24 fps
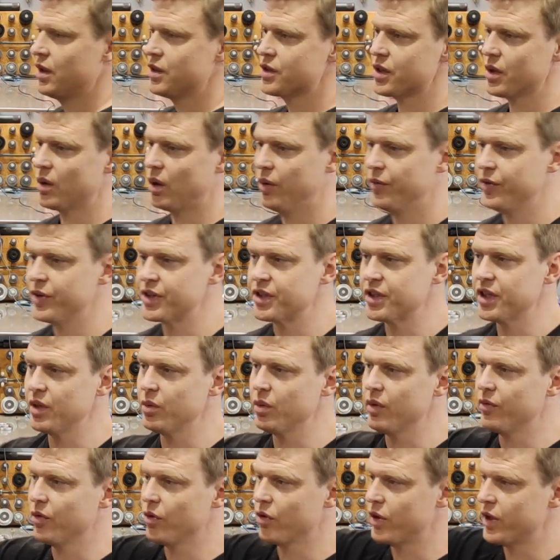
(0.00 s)
So obviously
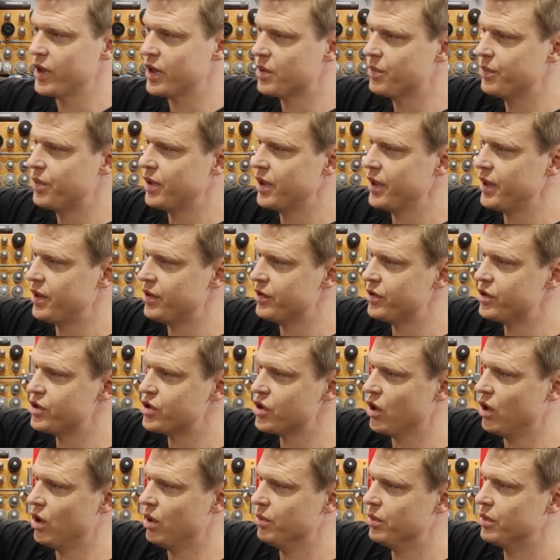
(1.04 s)
we've already completed the
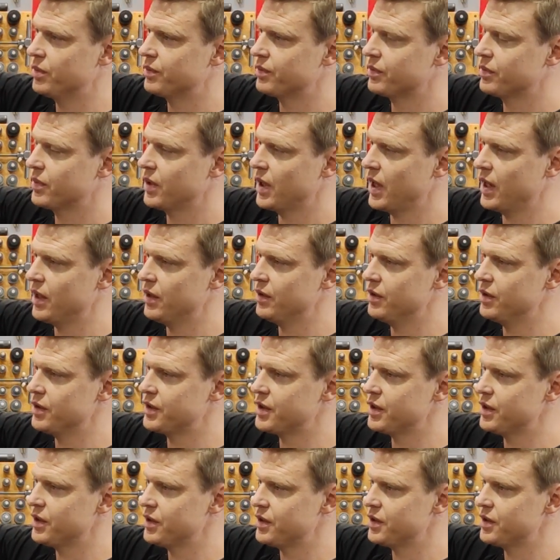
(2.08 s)
job and
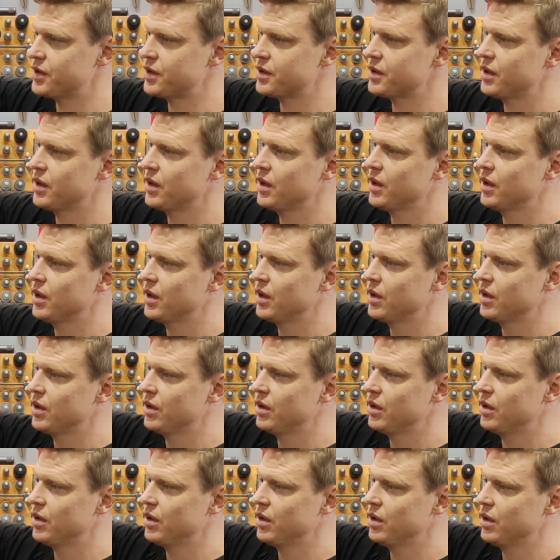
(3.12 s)
this is
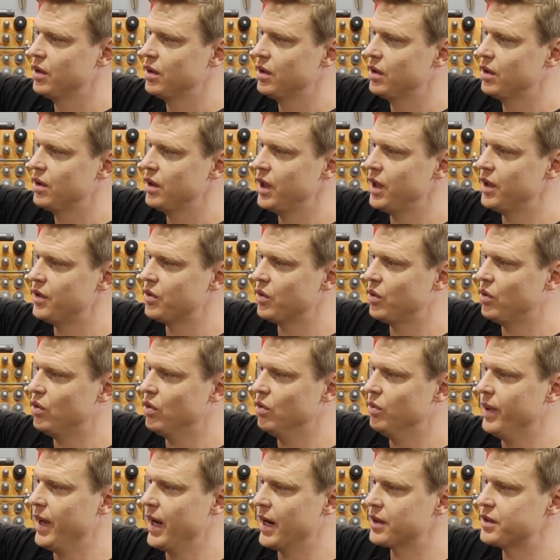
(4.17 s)
it
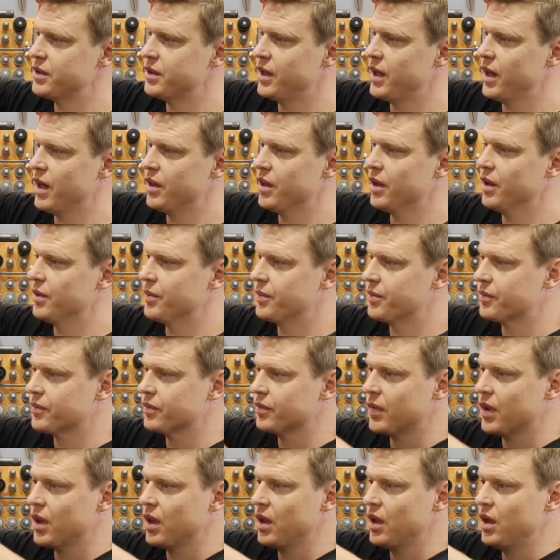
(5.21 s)
all back together.
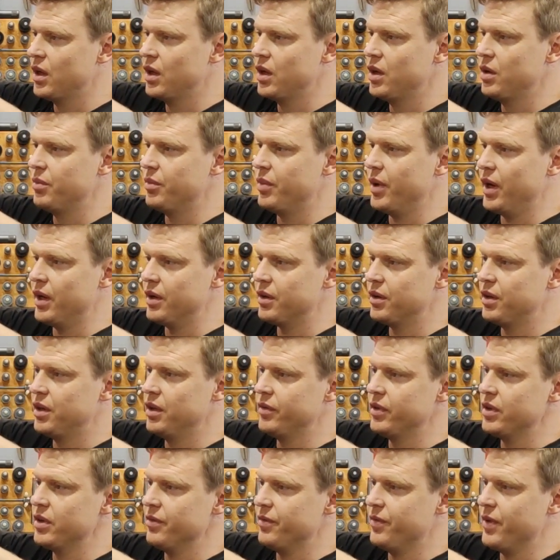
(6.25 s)
But
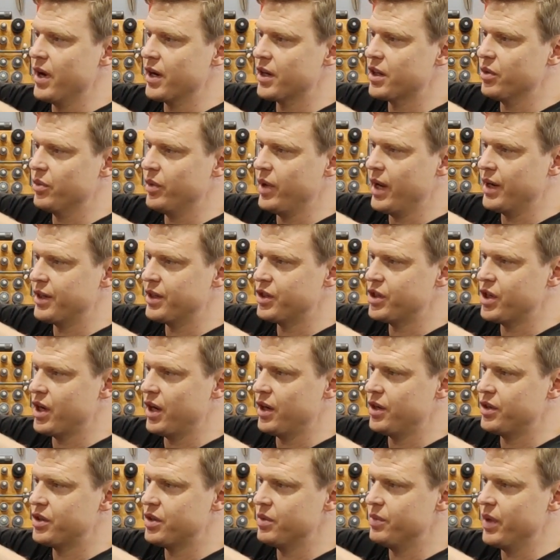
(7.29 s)
given the fact that we had to
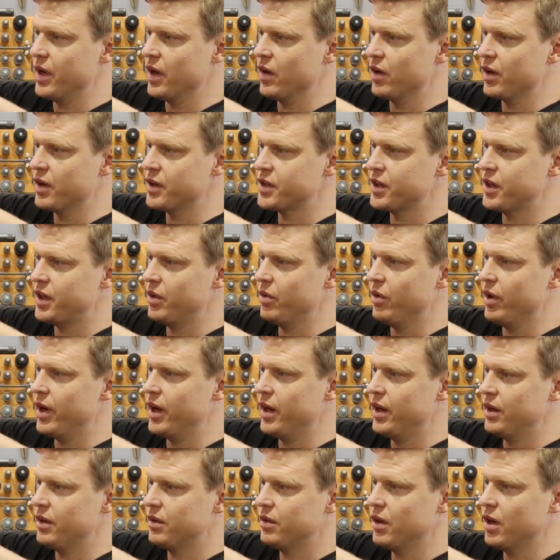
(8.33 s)
change the bearings
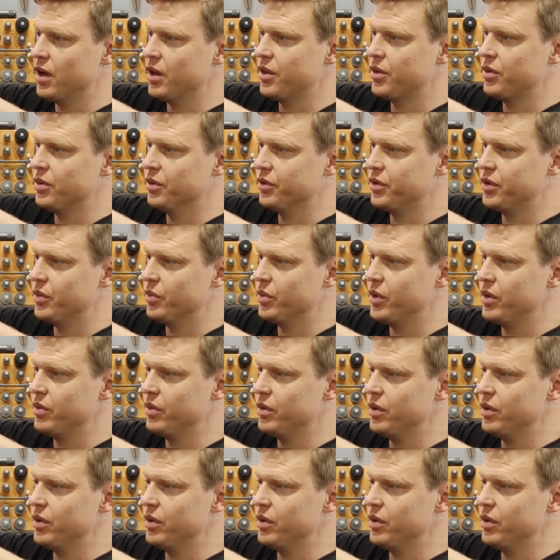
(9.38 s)
anyway, I thought that we